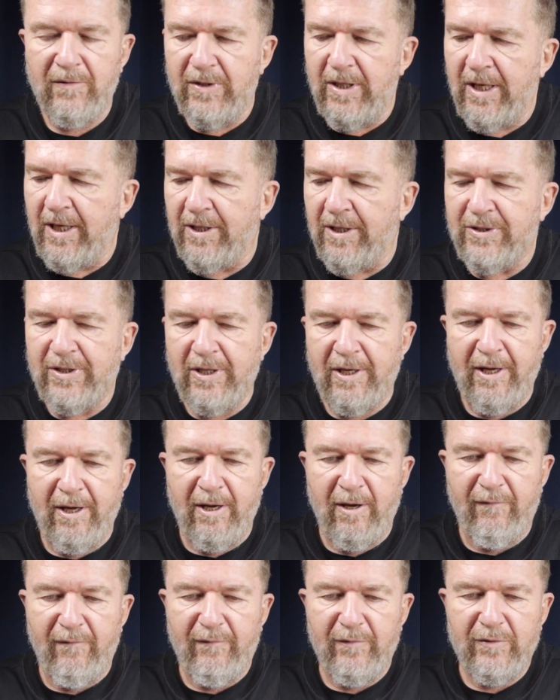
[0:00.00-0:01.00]
It is an
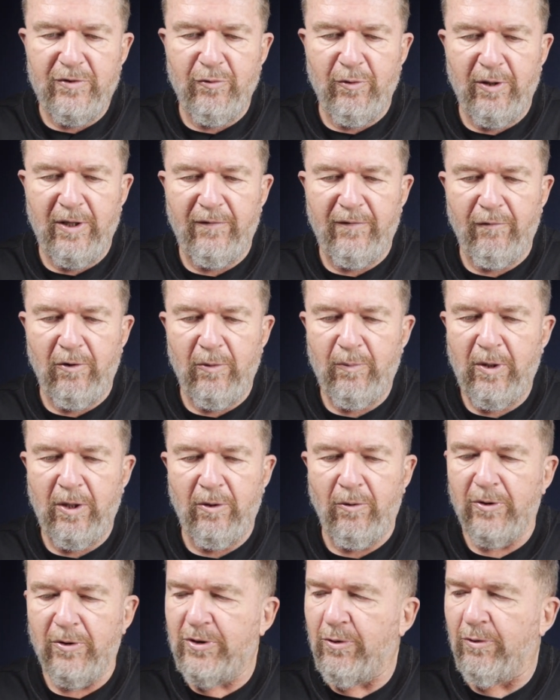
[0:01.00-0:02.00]
F283
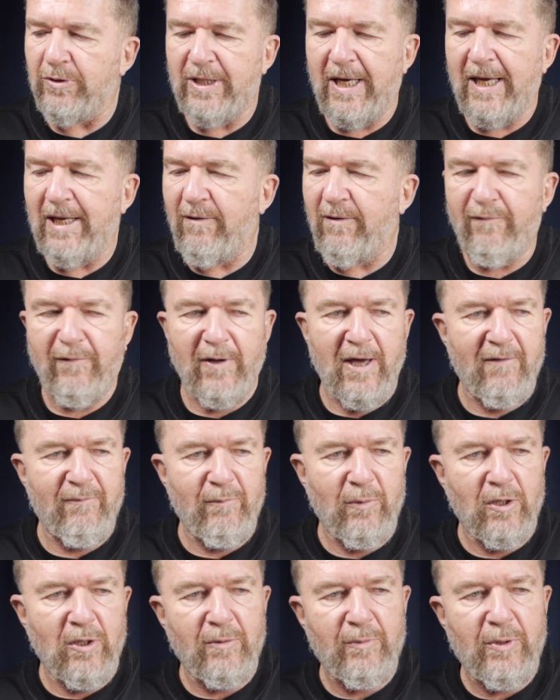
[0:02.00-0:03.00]
pinhole, so it's 85
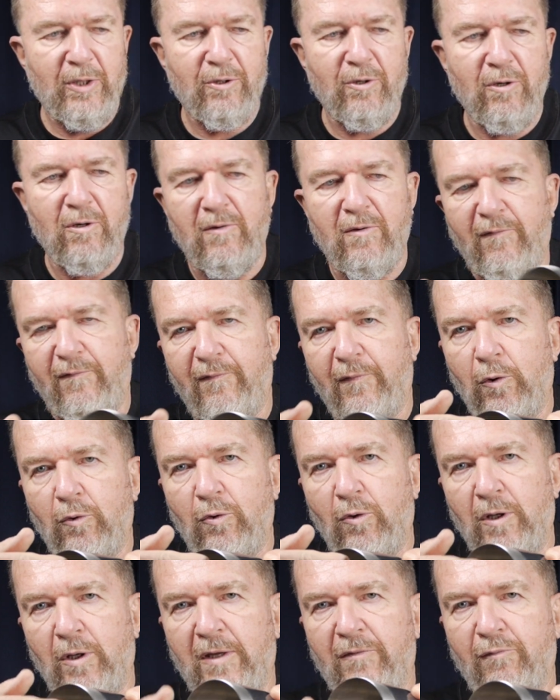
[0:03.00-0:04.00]
millimeter
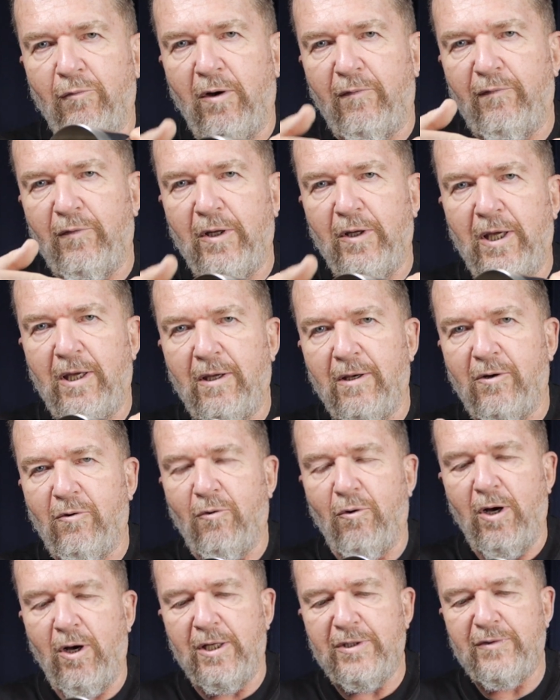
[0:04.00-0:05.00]
focal length roughly
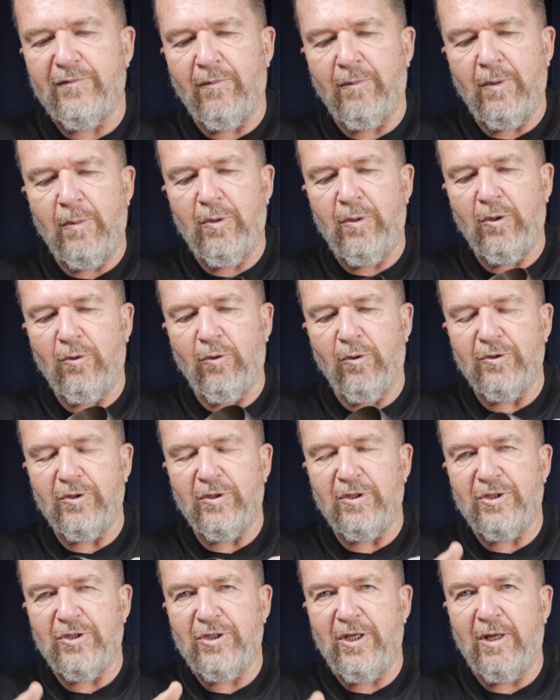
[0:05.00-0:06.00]
across from the pinhole
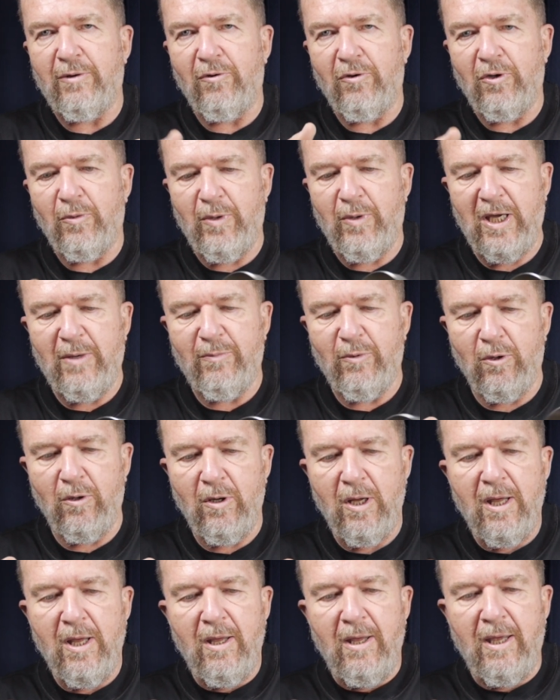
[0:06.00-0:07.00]
to the center of the
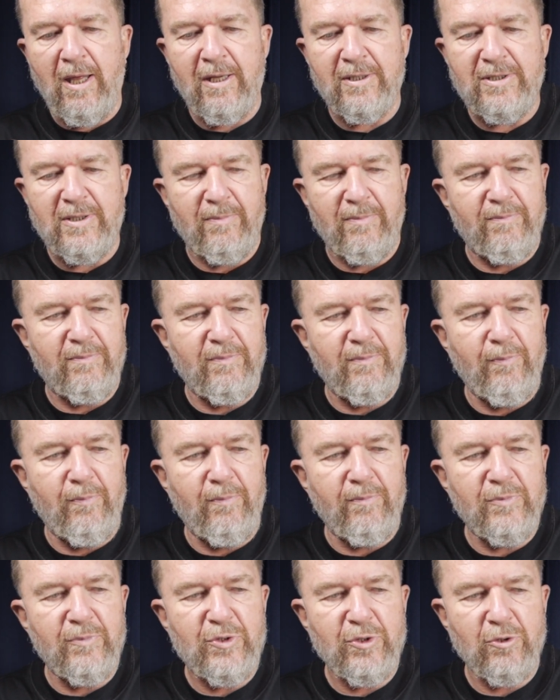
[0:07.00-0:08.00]
paper, and it's a
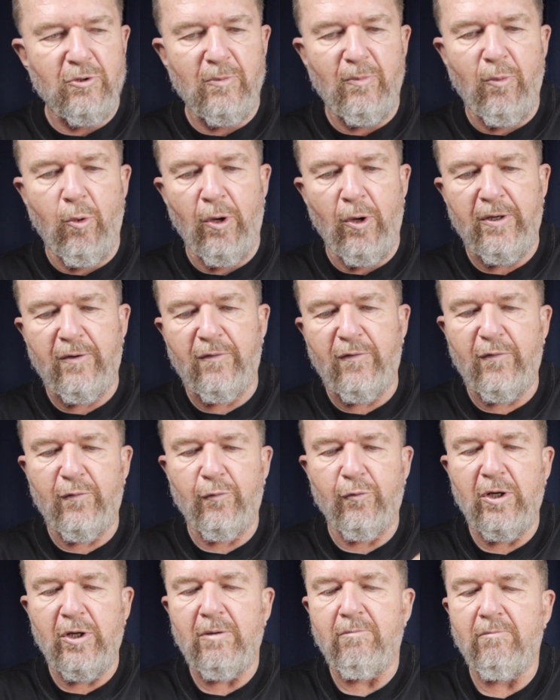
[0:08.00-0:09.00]

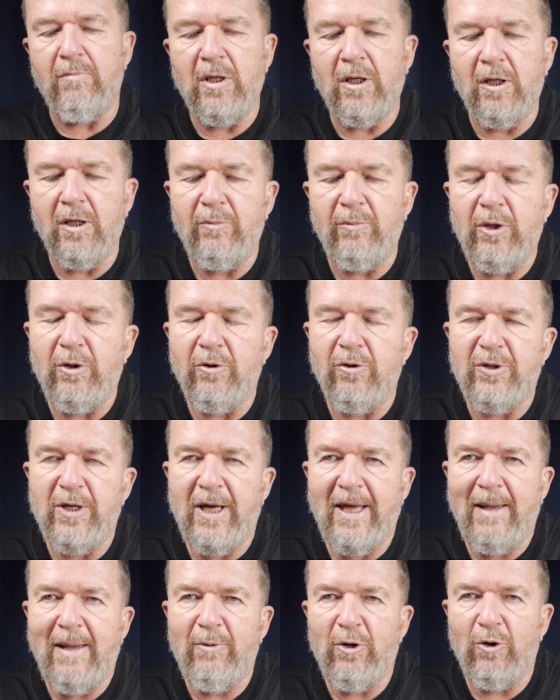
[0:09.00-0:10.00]
0.3 millimeter
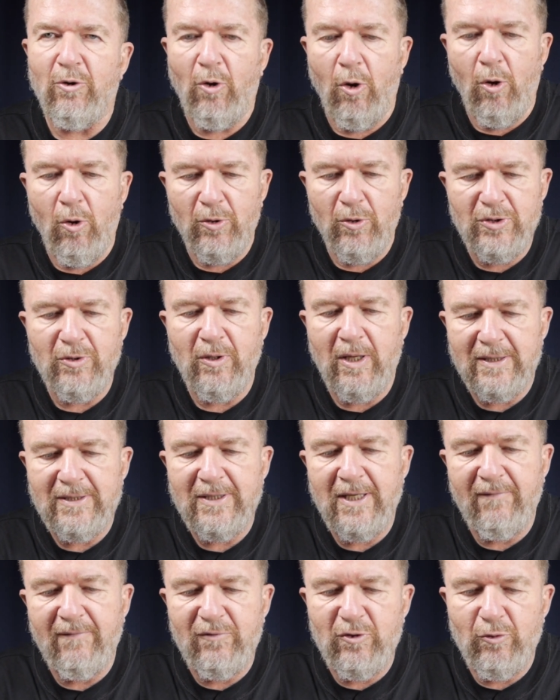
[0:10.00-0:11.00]
diameter hole, so
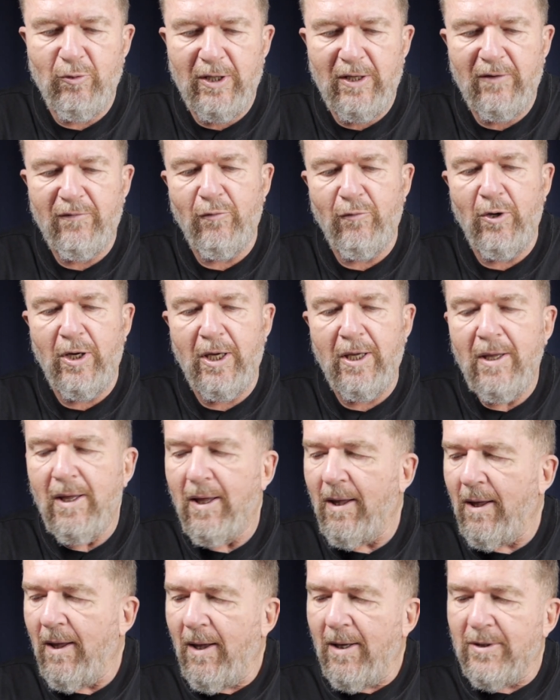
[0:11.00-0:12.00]
that's F283.
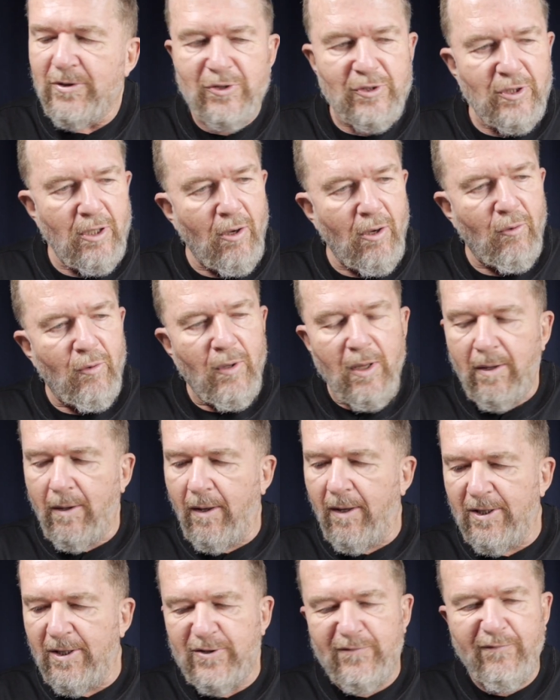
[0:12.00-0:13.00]
So
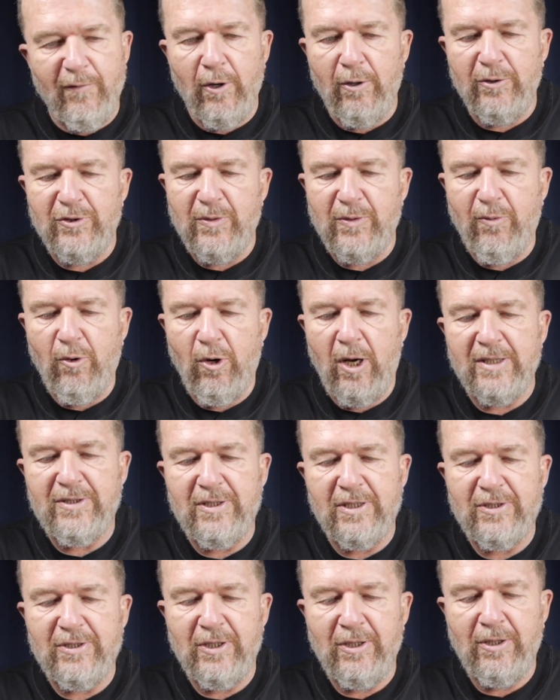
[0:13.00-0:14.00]
as far as the
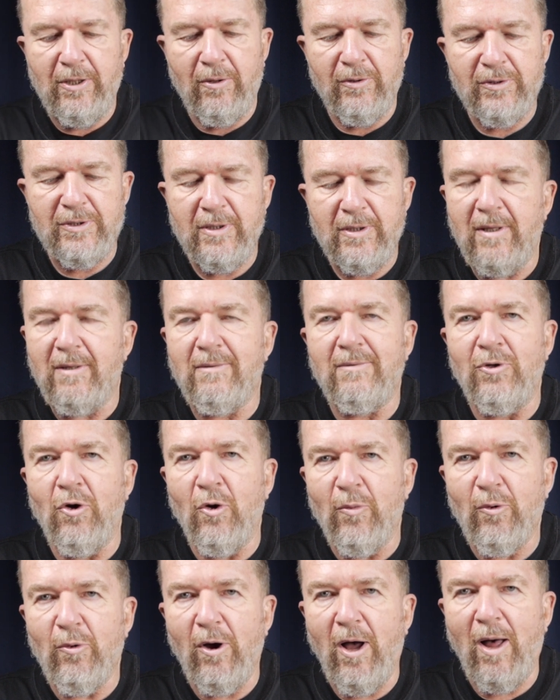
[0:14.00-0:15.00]
processing goes,
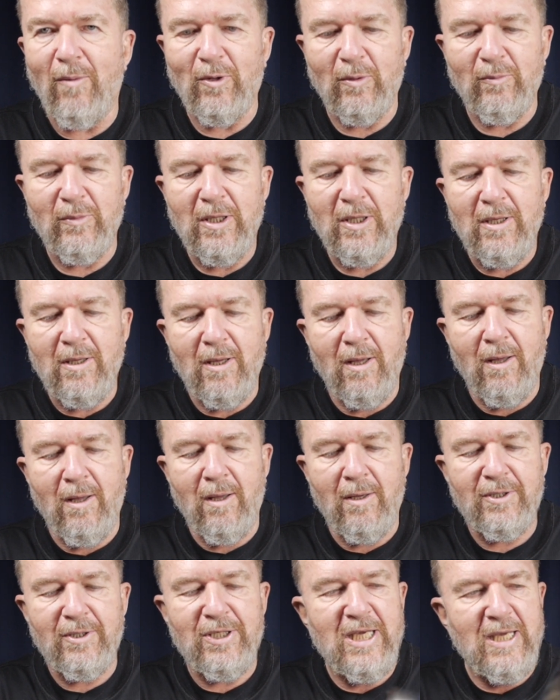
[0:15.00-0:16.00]
no problem.
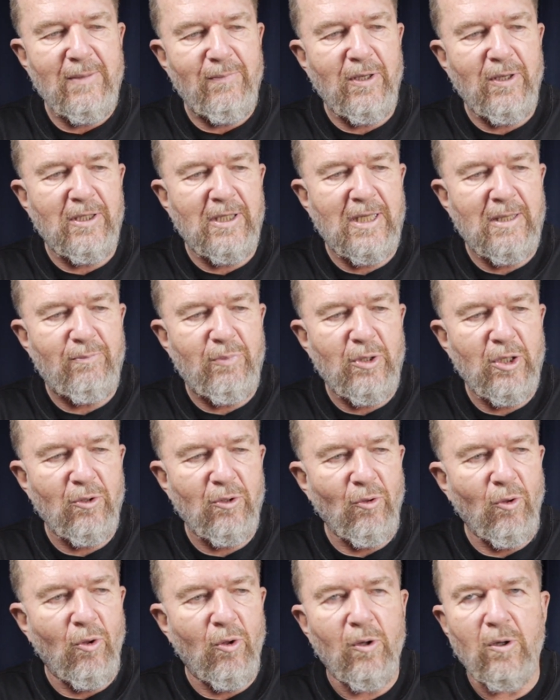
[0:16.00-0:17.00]
Uh, keeping the
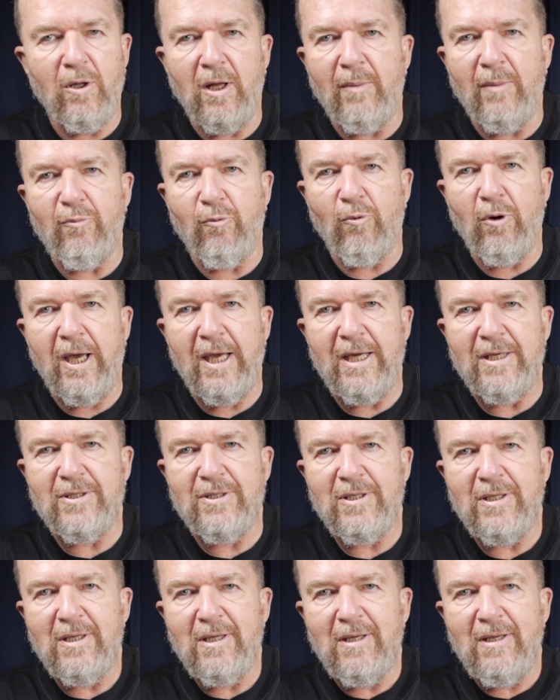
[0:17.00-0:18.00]
pinhole
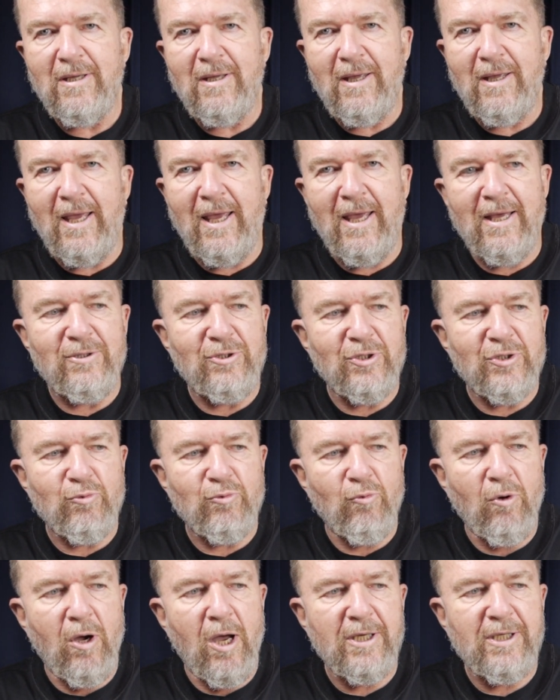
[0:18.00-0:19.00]
upright, and just
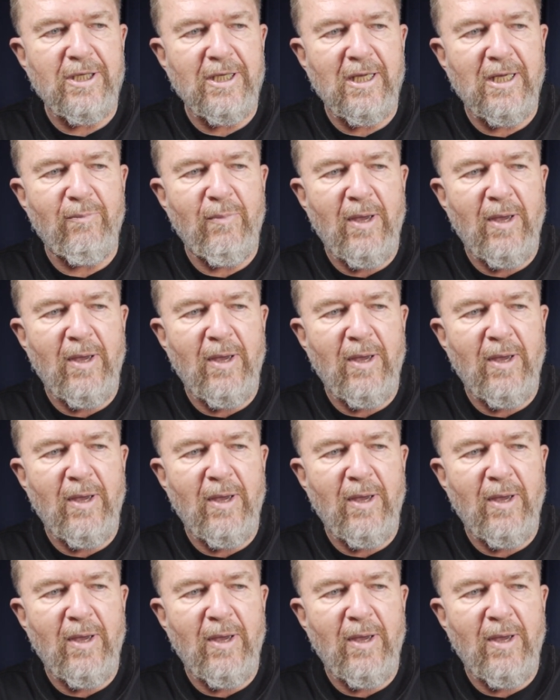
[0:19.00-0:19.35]
rocking it